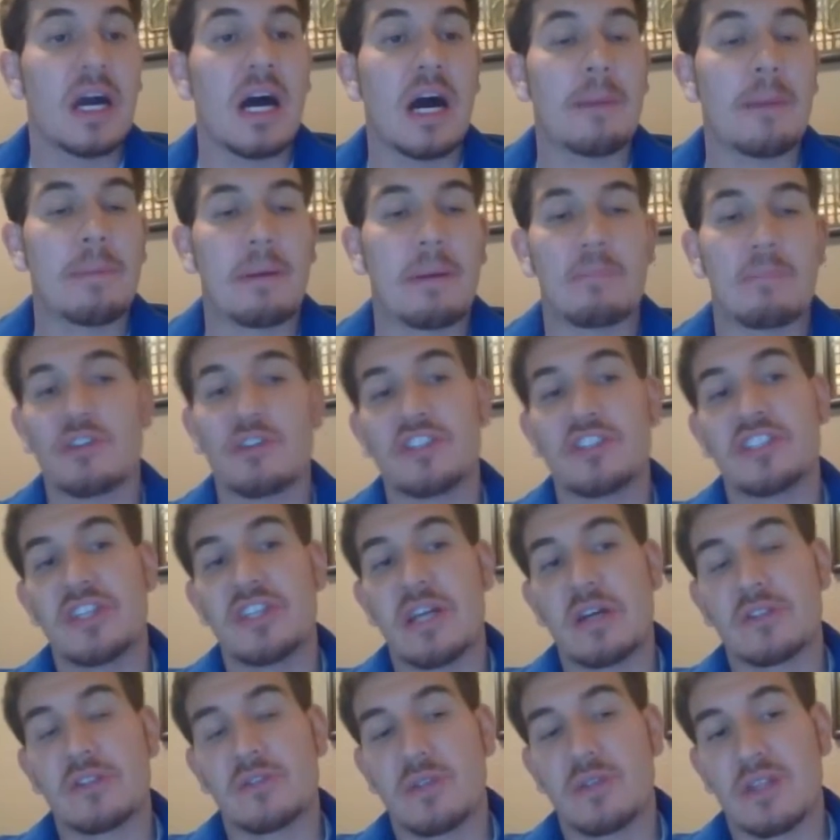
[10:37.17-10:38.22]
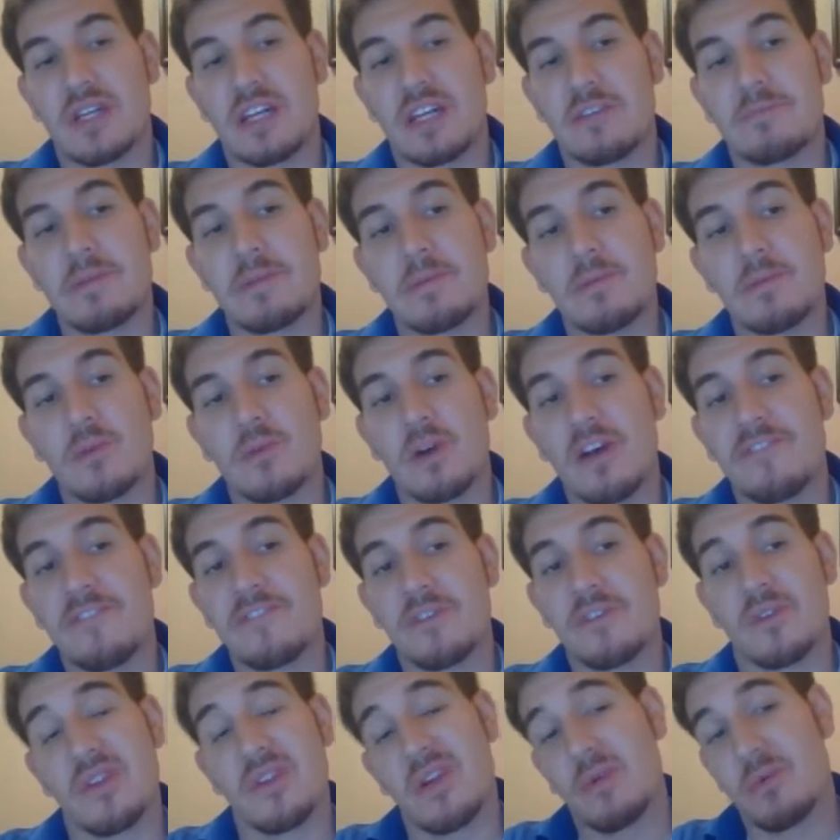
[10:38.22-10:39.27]
I'm reaching out to a lot of people I
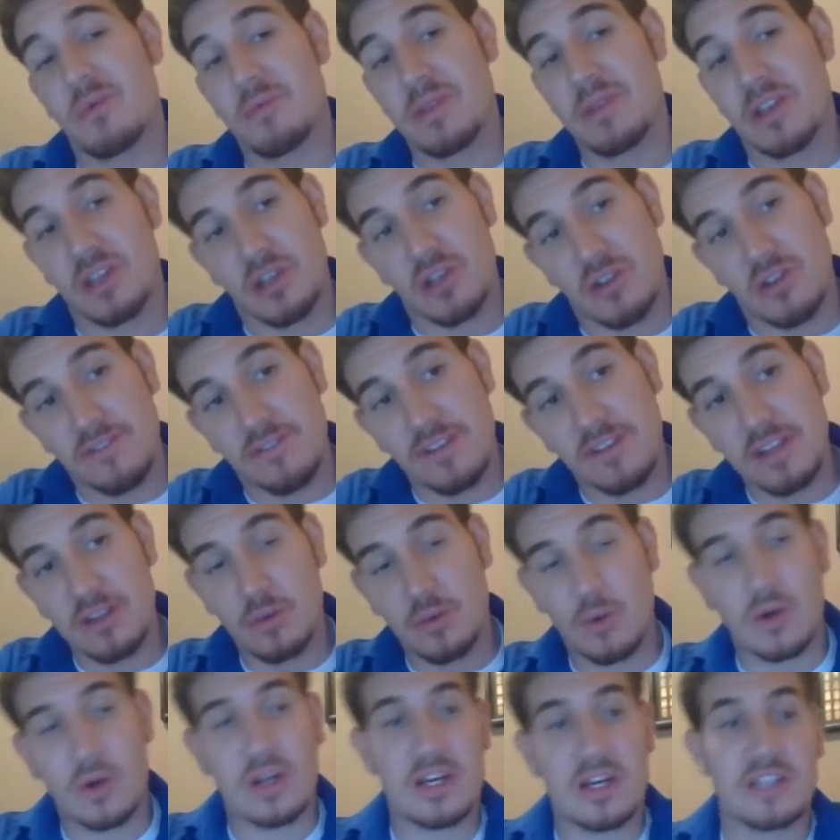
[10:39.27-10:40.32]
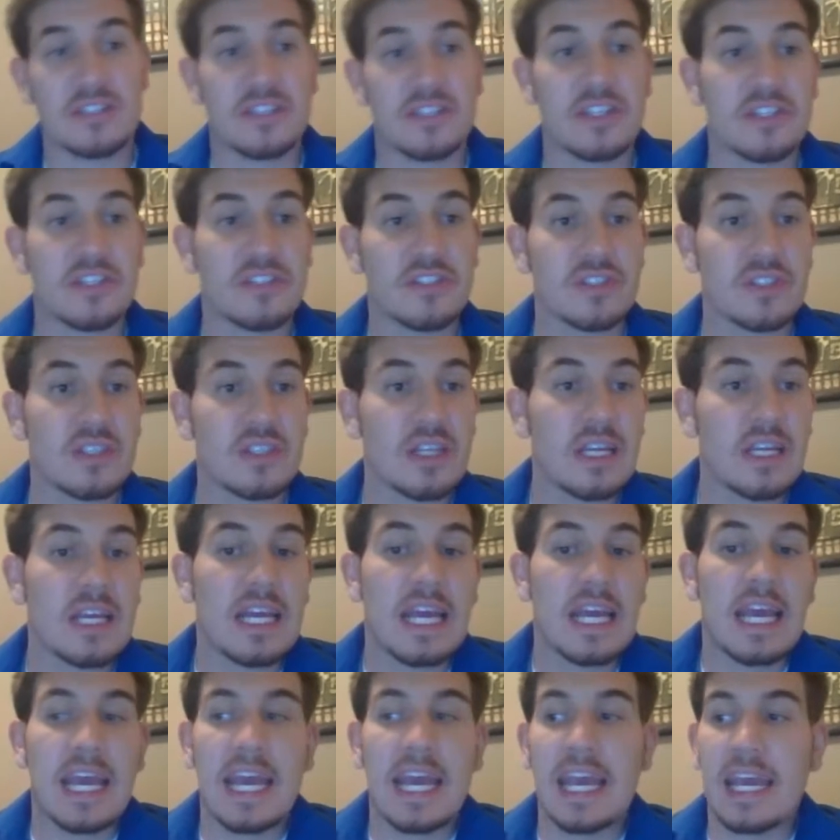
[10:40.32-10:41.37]
feel that would be a good fit in the organization,
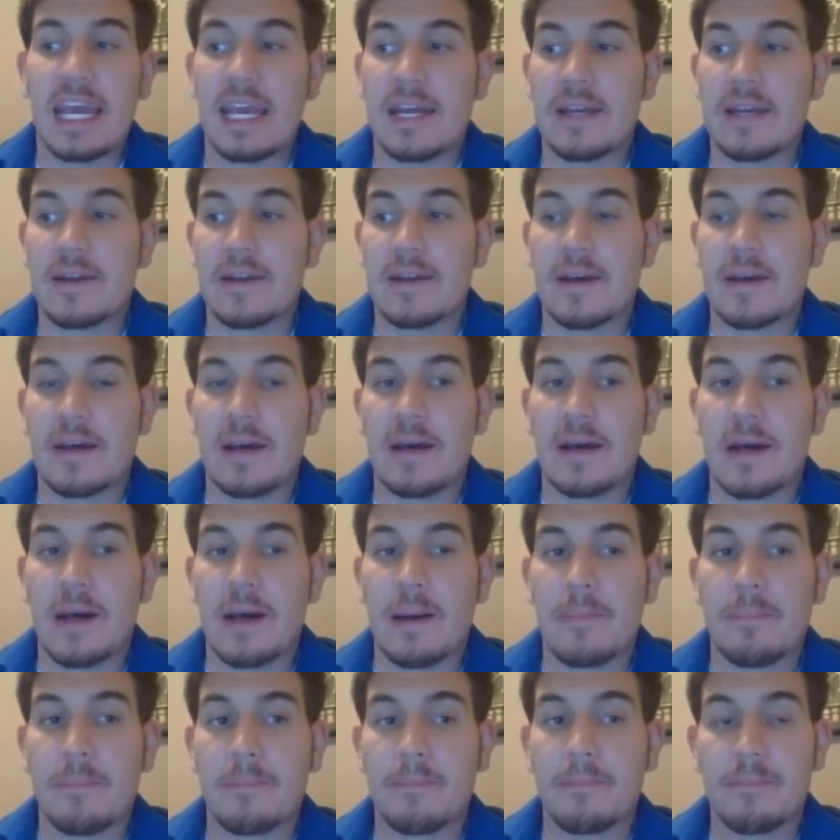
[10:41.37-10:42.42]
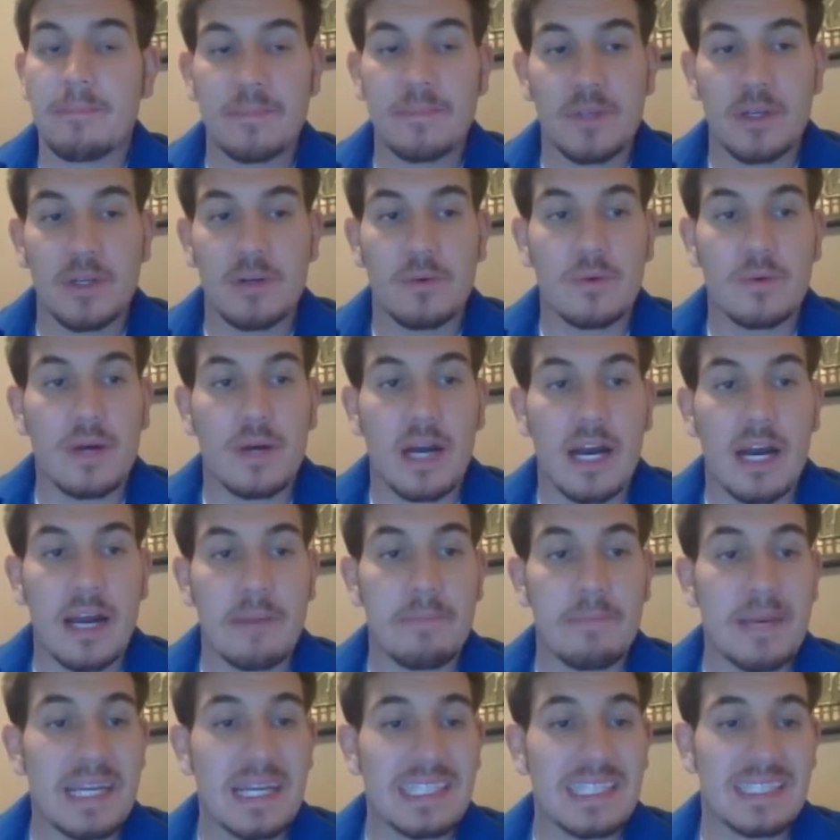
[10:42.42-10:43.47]
and
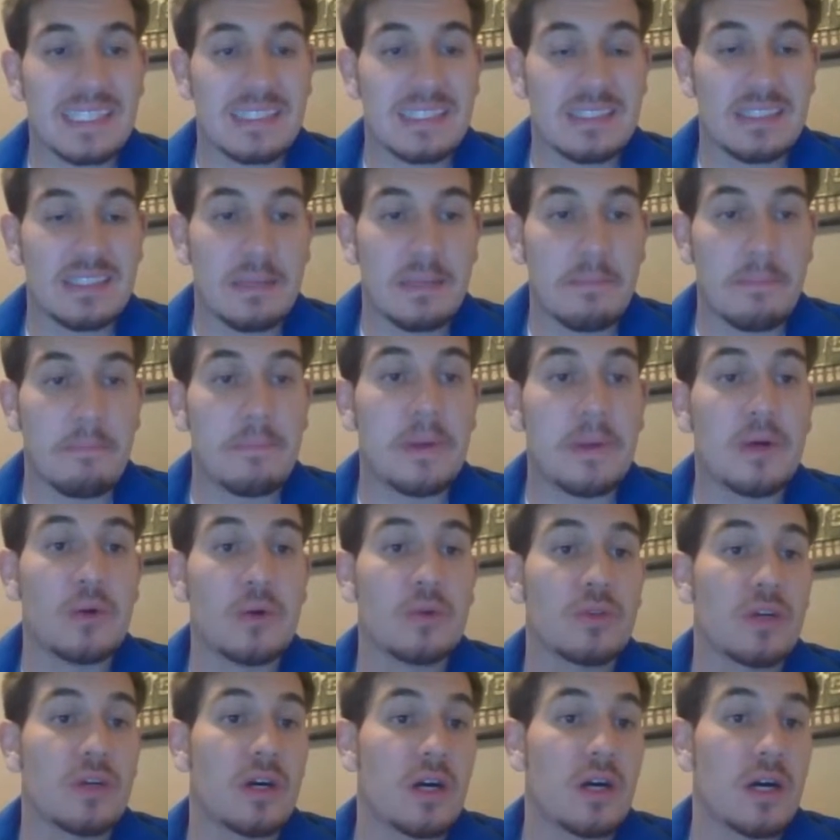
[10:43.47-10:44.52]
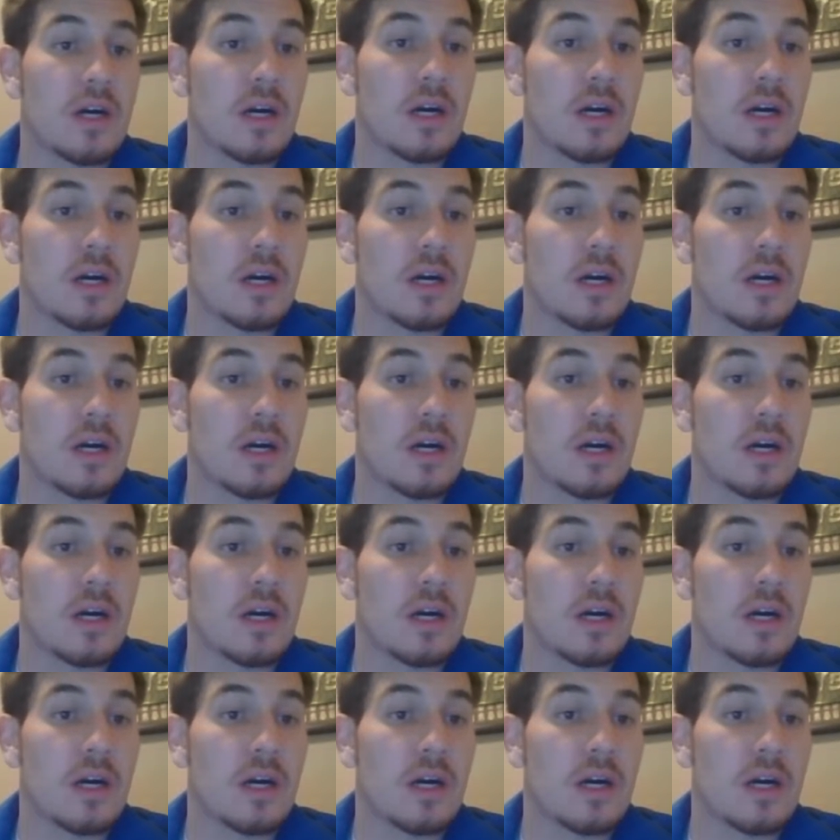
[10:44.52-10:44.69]
I basically build